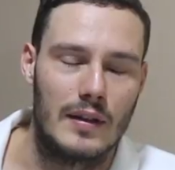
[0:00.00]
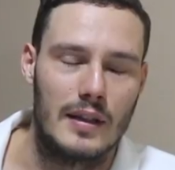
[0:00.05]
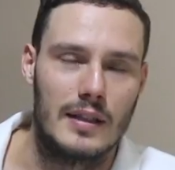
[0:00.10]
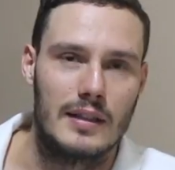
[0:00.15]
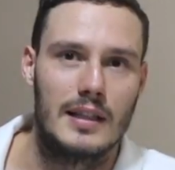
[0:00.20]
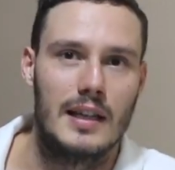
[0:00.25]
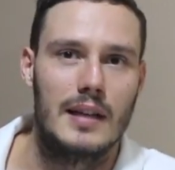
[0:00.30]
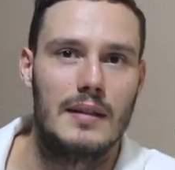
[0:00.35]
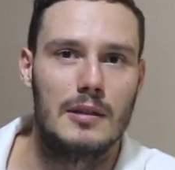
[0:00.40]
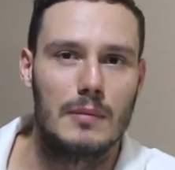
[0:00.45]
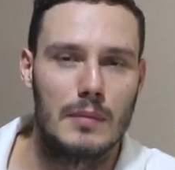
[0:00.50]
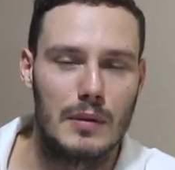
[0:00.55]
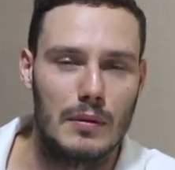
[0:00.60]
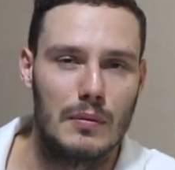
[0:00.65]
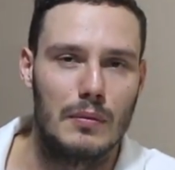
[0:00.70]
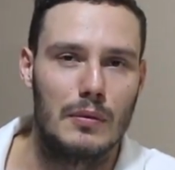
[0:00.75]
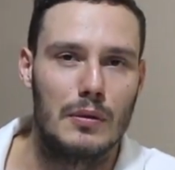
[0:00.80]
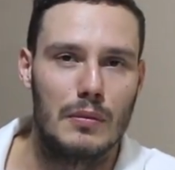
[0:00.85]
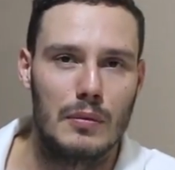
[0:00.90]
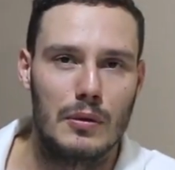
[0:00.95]
And it sounds a
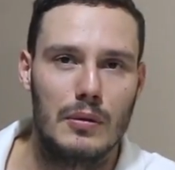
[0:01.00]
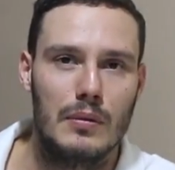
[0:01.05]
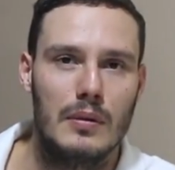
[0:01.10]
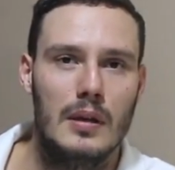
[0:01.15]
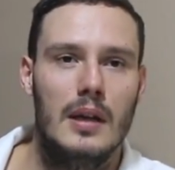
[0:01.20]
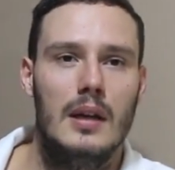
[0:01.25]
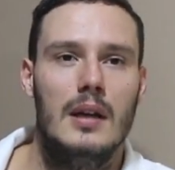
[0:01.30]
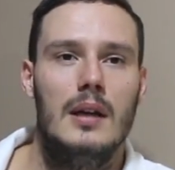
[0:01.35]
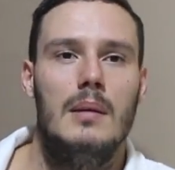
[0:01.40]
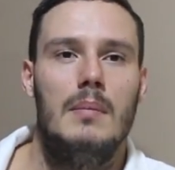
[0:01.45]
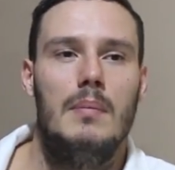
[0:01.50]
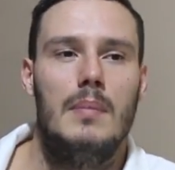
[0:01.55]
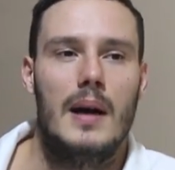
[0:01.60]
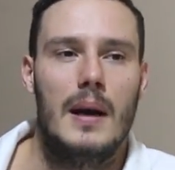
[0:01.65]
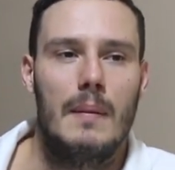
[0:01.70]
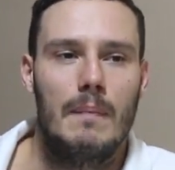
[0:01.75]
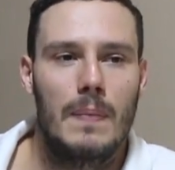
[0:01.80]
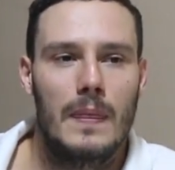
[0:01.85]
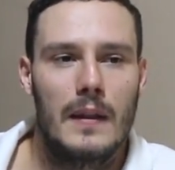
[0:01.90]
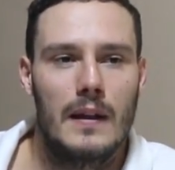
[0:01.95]
bit woo woo,
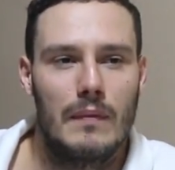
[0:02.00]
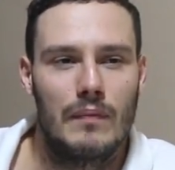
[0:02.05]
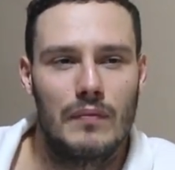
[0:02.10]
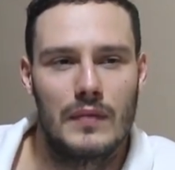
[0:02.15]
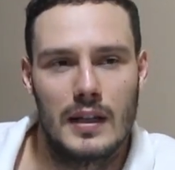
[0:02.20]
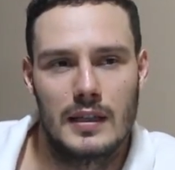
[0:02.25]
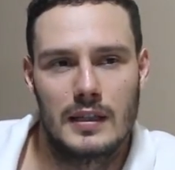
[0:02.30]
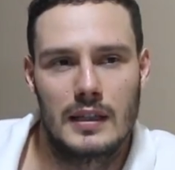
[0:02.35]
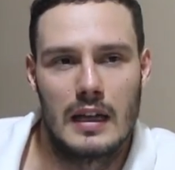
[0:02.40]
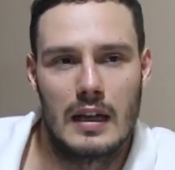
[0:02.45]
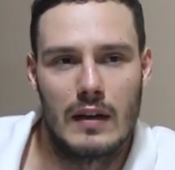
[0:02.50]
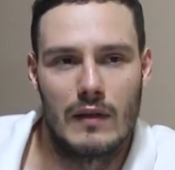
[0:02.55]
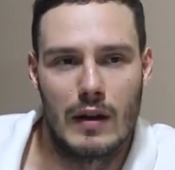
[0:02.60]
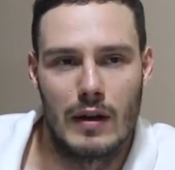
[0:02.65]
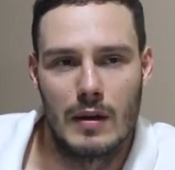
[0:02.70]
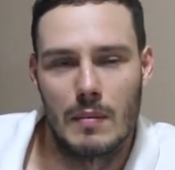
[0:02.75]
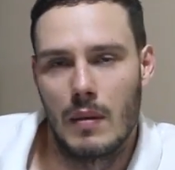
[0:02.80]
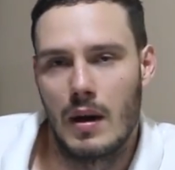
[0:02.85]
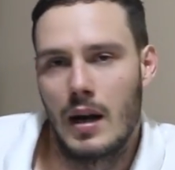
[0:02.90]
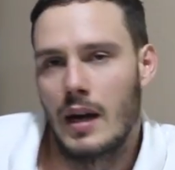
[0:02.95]
but that's kind of how
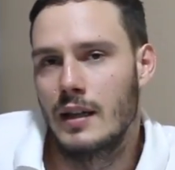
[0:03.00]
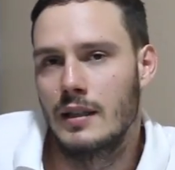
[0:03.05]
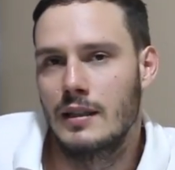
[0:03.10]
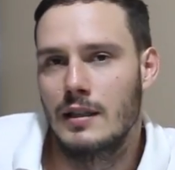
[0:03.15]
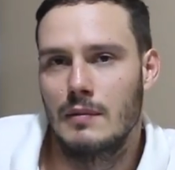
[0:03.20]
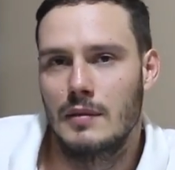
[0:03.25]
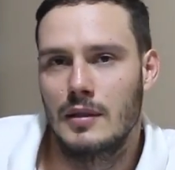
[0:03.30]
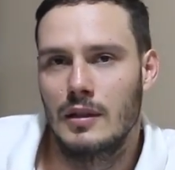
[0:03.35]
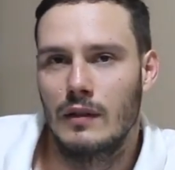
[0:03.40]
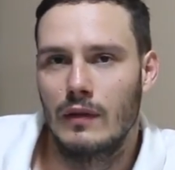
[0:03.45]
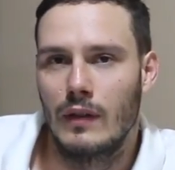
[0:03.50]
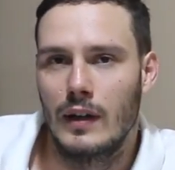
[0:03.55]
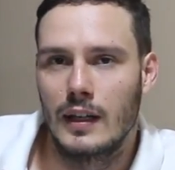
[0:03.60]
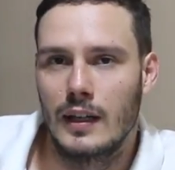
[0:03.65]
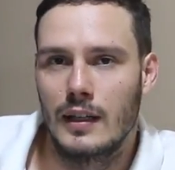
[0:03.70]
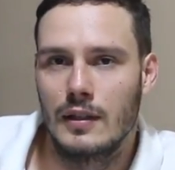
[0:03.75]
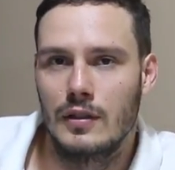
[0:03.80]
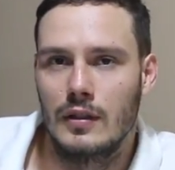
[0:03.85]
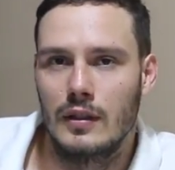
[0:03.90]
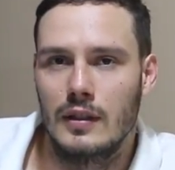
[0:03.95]
he markets himself, I
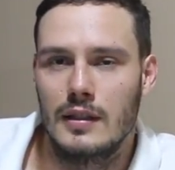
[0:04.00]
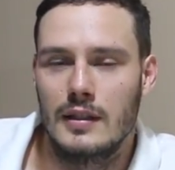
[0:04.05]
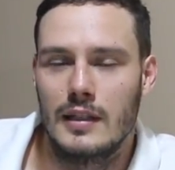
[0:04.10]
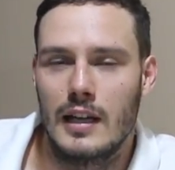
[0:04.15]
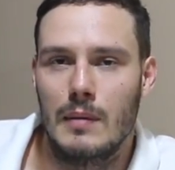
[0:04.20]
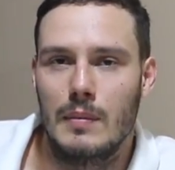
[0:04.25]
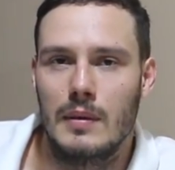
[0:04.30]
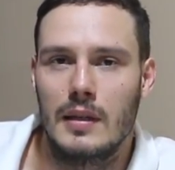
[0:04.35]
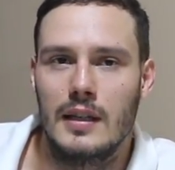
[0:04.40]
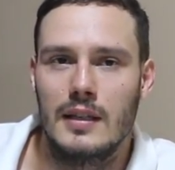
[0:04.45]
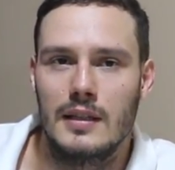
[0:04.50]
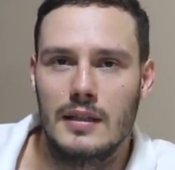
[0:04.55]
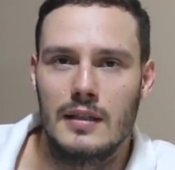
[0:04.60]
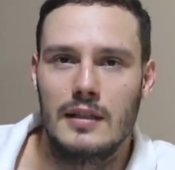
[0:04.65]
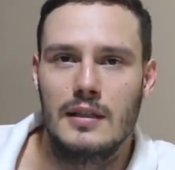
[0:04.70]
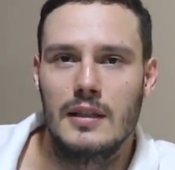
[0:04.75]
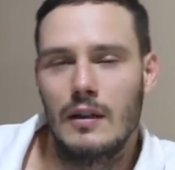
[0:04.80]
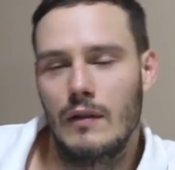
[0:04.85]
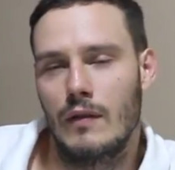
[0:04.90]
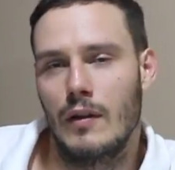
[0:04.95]
guess you could say. But he's a
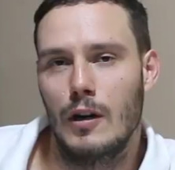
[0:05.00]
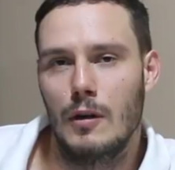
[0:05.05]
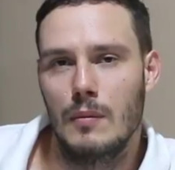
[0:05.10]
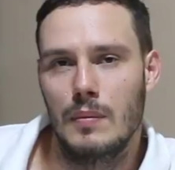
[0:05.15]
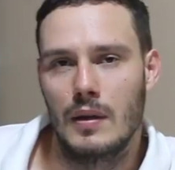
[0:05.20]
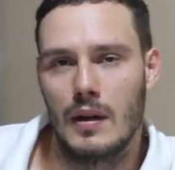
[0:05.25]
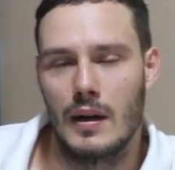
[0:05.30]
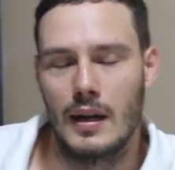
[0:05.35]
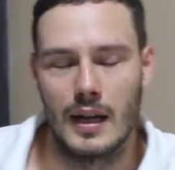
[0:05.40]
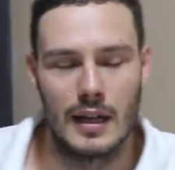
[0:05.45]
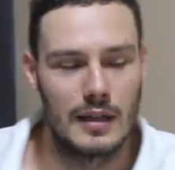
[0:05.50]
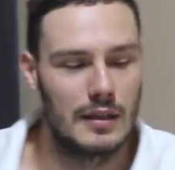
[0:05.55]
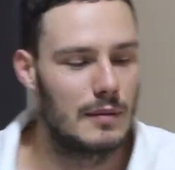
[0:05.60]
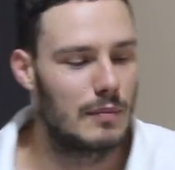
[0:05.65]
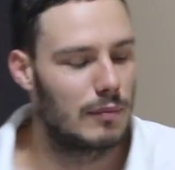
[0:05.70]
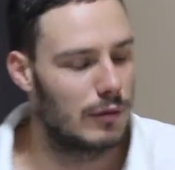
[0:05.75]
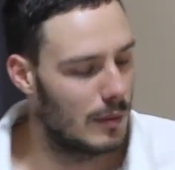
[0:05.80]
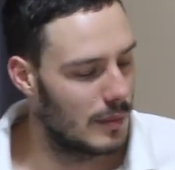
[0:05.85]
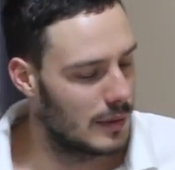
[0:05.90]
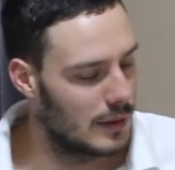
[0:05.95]
self help guy, and you
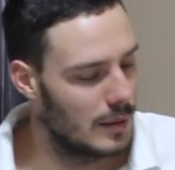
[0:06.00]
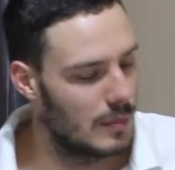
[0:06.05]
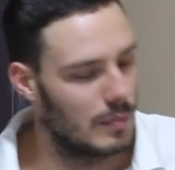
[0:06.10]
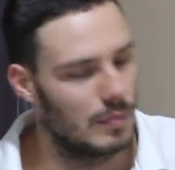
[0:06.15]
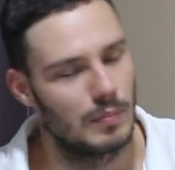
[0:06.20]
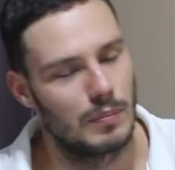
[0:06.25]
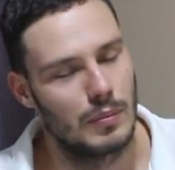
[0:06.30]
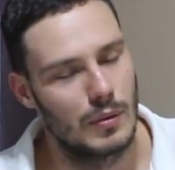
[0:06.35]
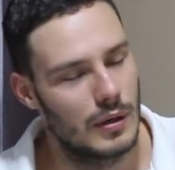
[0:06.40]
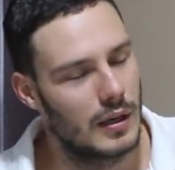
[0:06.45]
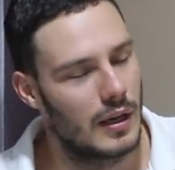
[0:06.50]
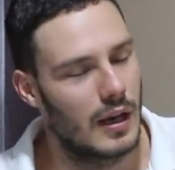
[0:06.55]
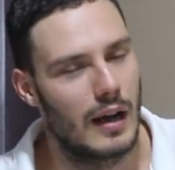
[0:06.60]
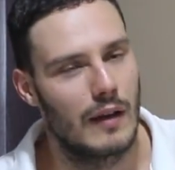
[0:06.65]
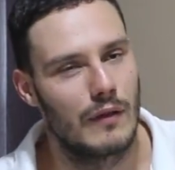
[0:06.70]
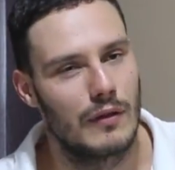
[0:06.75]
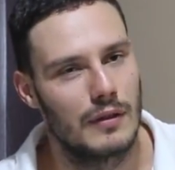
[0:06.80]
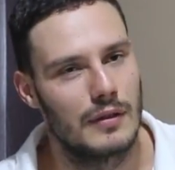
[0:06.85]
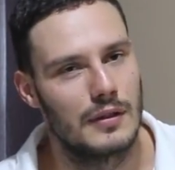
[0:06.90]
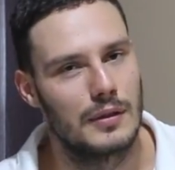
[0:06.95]
probably the book
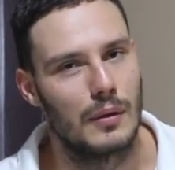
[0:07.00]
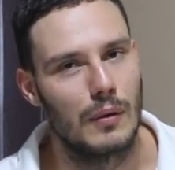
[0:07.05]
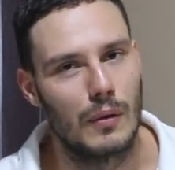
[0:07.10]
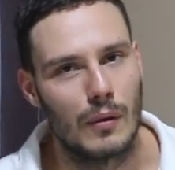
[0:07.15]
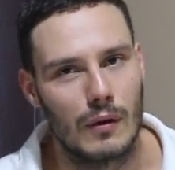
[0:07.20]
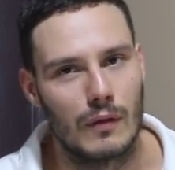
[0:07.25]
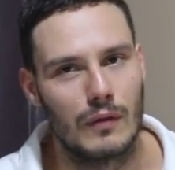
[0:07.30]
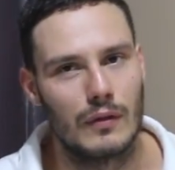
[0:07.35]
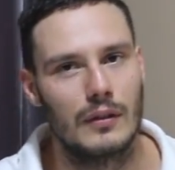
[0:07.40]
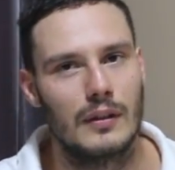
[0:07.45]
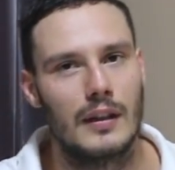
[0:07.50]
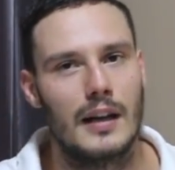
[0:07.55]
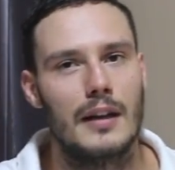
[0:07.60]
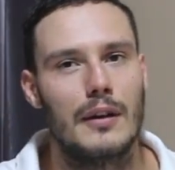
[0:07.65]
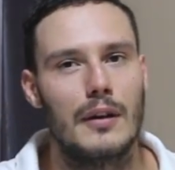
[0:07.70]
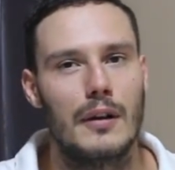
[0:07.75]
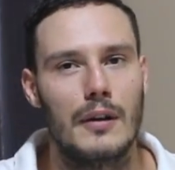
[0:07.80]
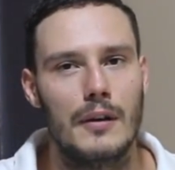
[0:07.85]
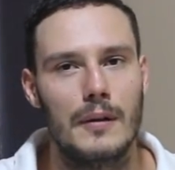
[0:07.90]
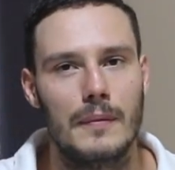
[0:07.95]
cover is awful, I
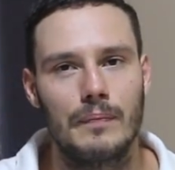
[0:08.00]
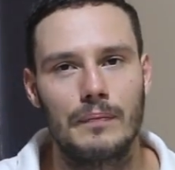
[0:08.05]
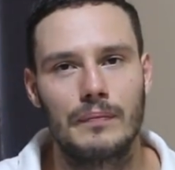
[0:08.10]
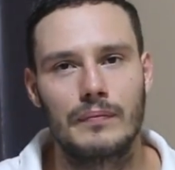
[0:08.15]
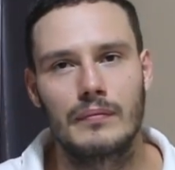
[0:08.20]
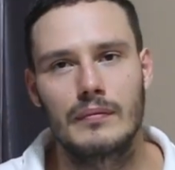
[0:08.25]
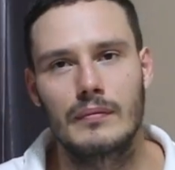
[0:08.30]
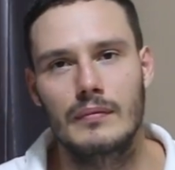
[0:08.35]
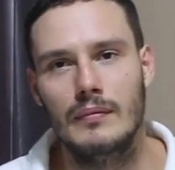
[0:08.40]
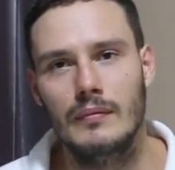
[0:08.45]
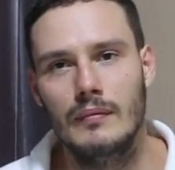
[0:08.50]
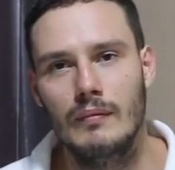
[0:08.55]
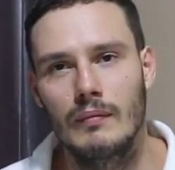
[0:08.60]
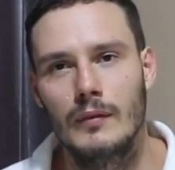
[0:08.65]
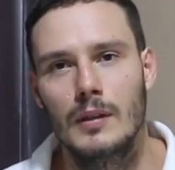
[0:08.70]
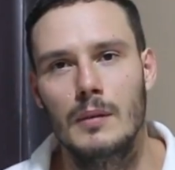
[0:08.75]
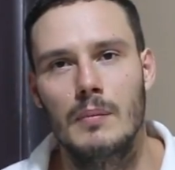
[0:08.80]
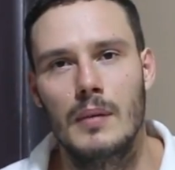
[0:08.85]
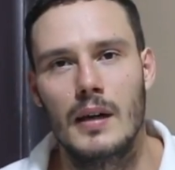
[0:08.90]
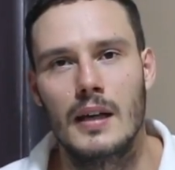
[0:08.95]
know,
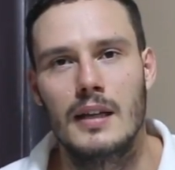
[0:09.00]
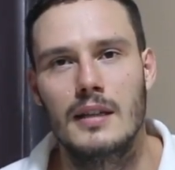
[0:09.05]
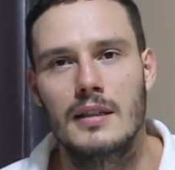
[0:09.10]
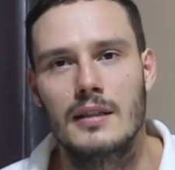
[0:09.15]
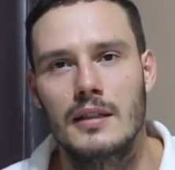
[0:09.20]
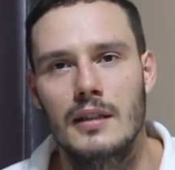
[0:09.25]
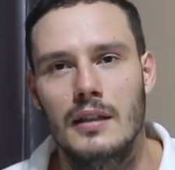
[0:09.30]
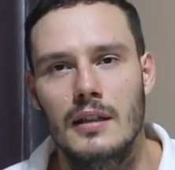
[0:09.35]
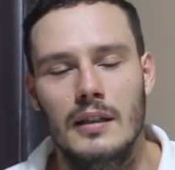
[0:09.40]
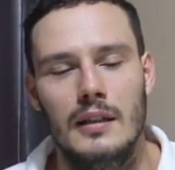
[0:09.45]
but it's